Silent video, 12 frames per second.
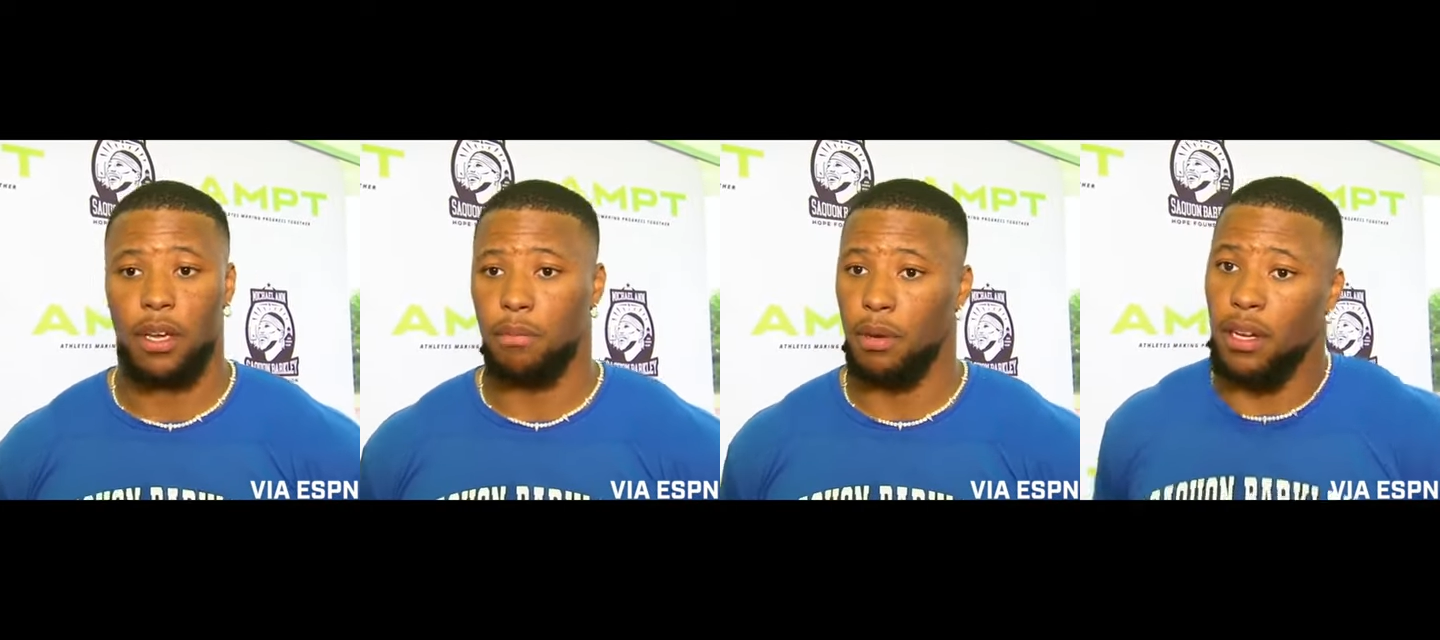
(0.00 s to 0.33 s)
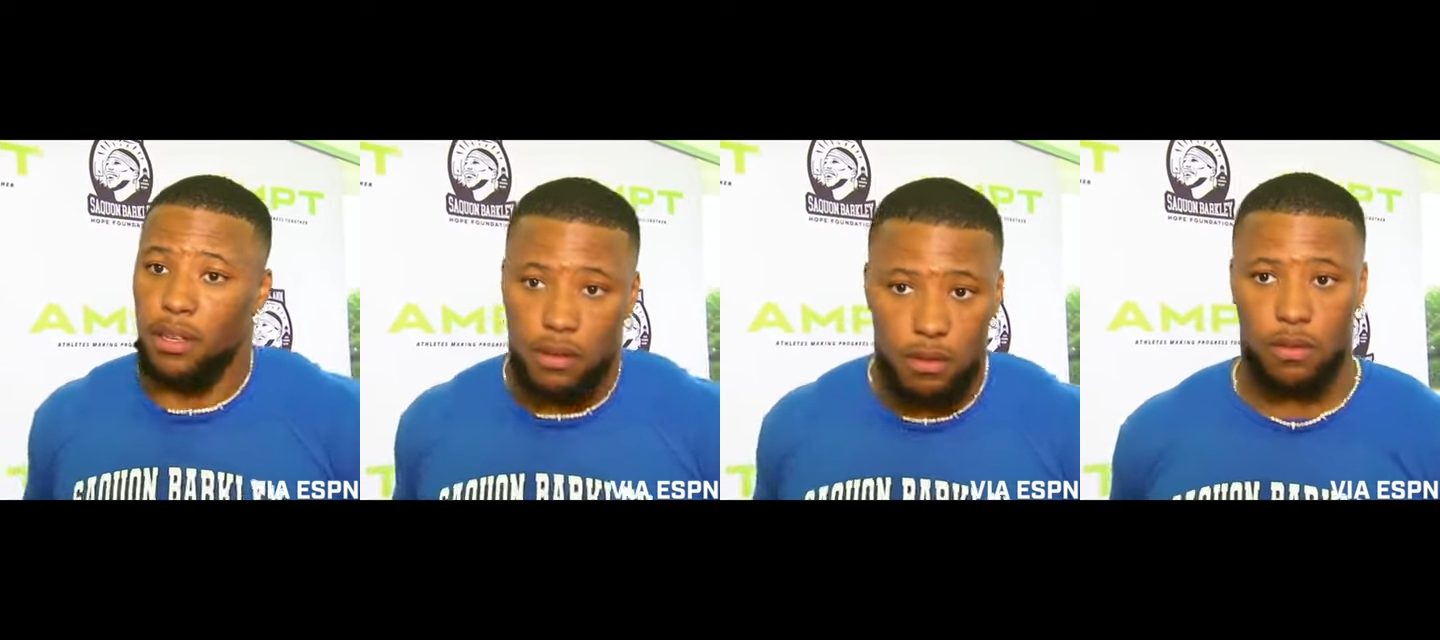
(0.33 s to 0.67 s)
but
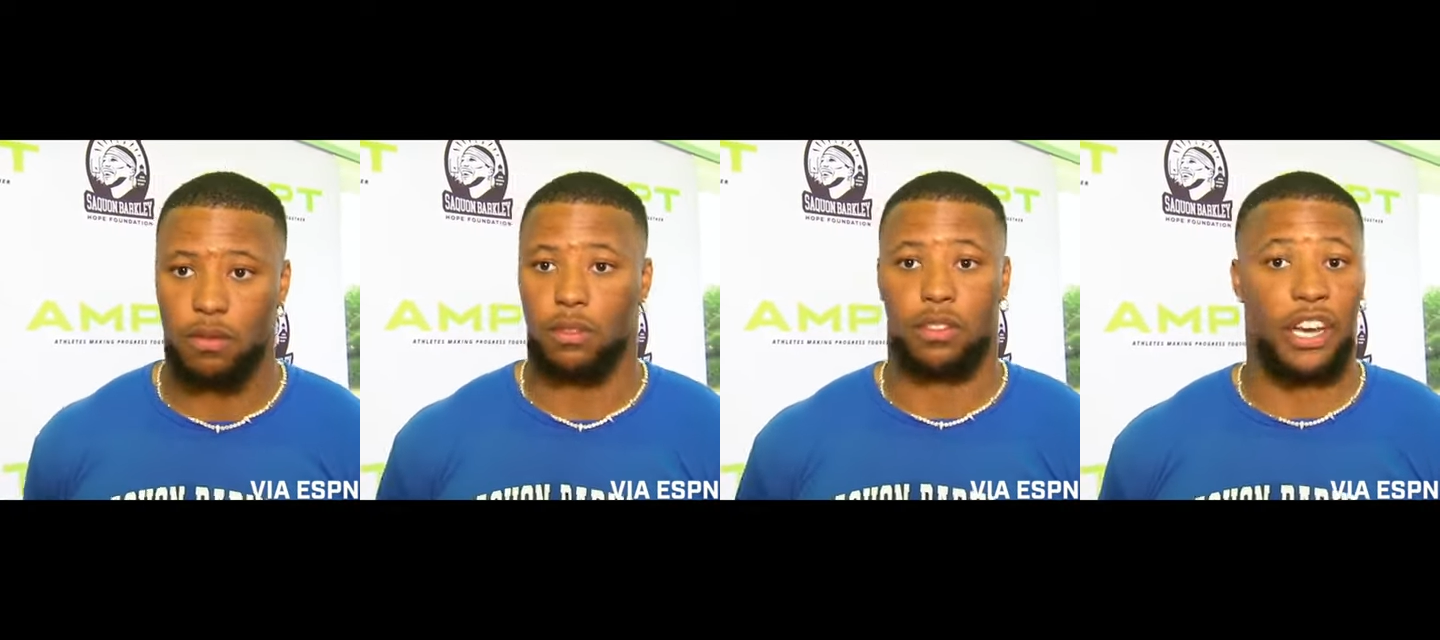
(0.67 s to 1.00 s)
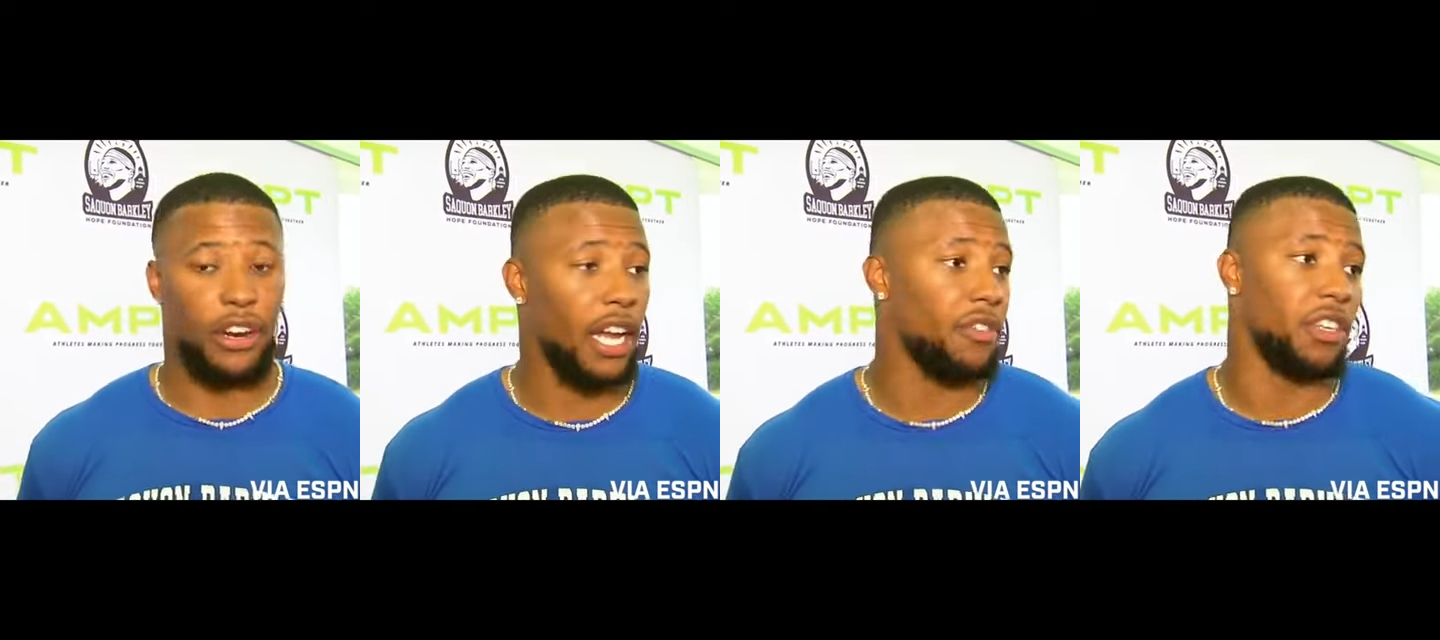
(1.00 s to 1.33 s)

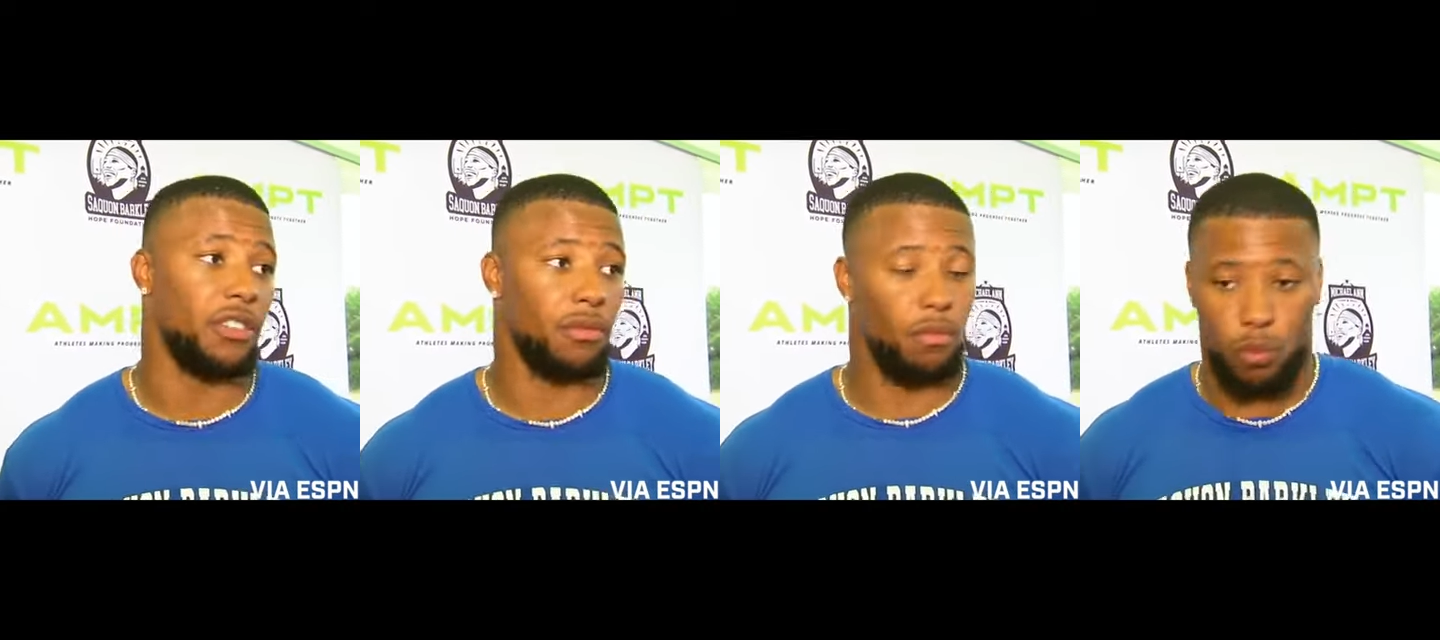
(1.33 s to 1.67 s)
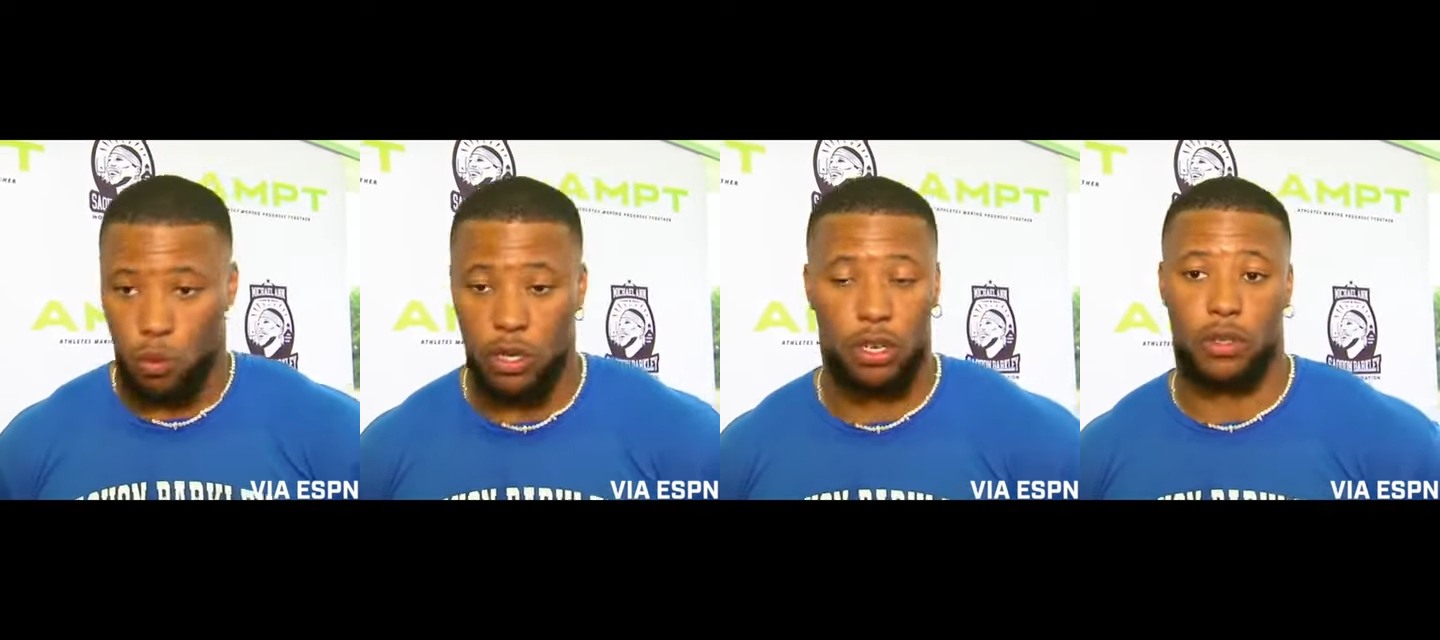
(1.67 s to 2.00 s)
Derrick Henry's
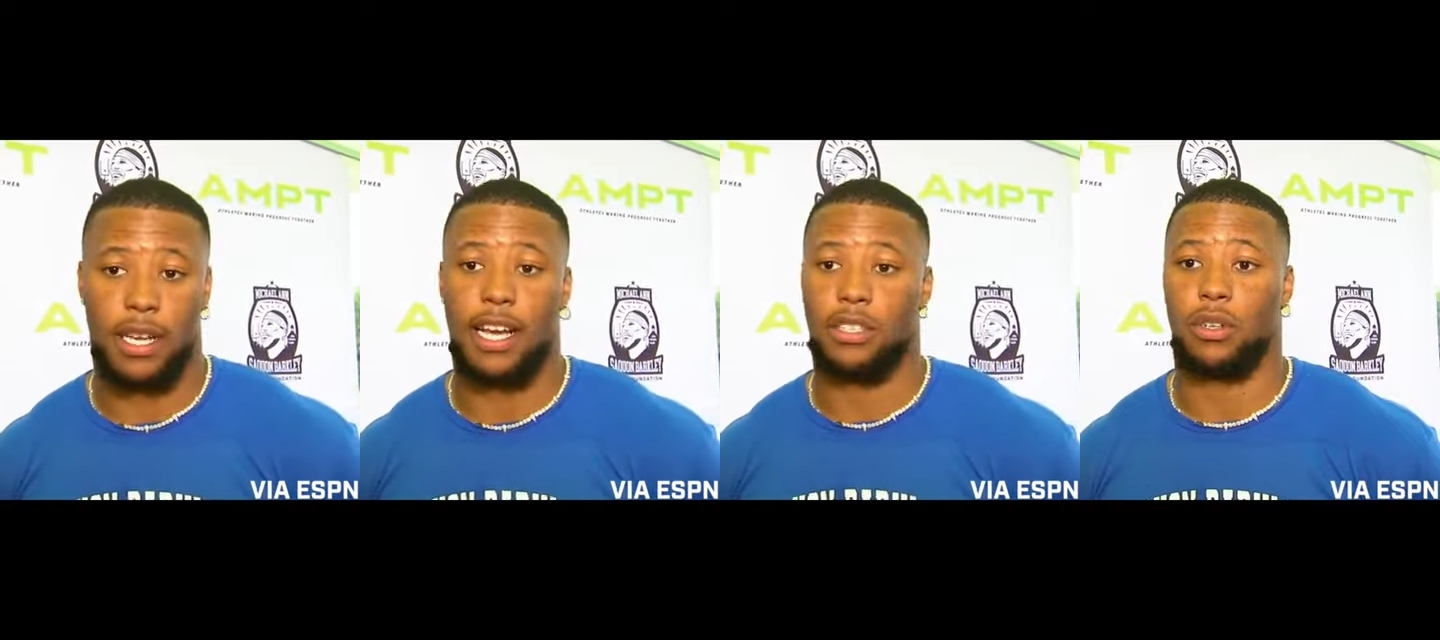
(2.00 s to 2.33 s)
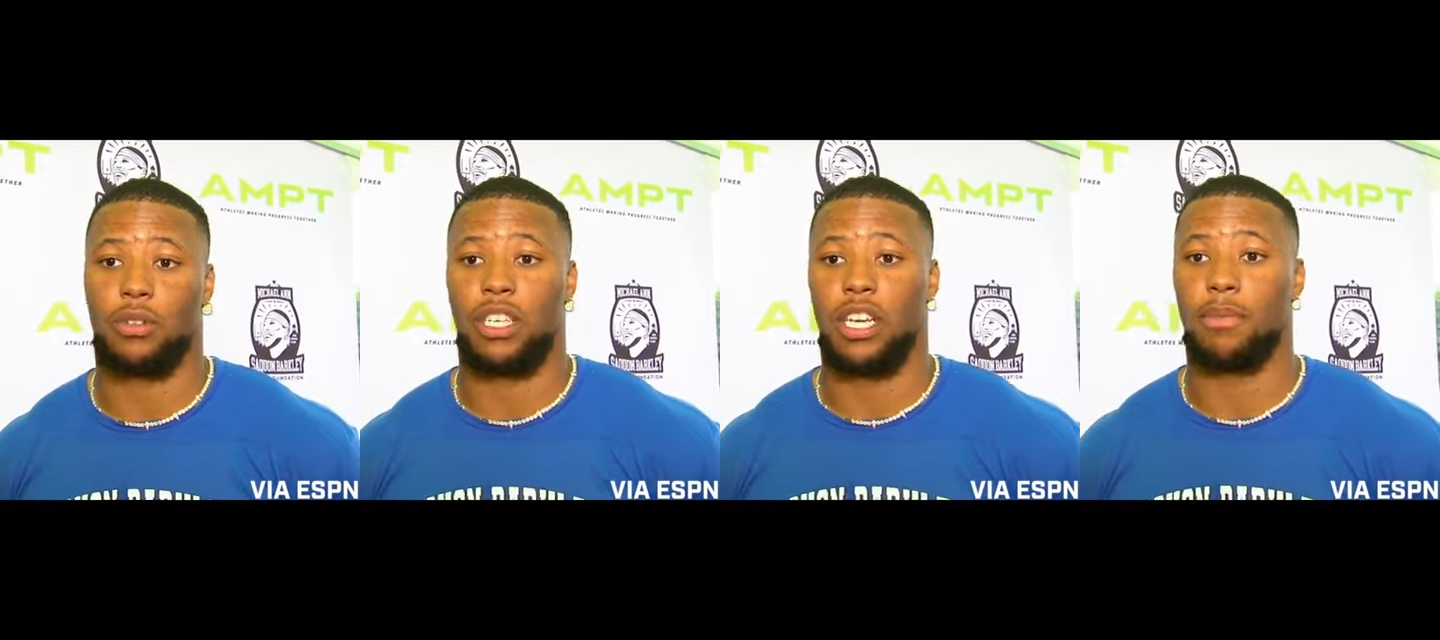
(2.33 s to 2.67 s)
one of those guys on
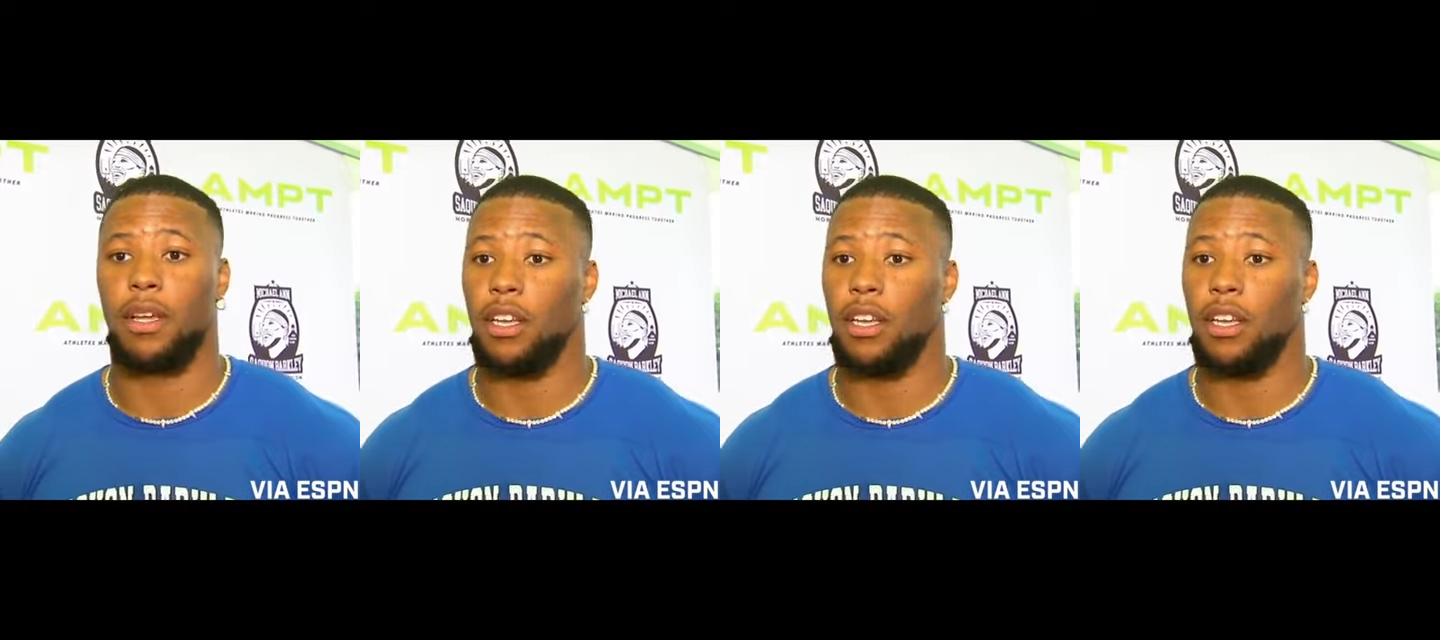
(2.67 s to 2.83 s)
those team.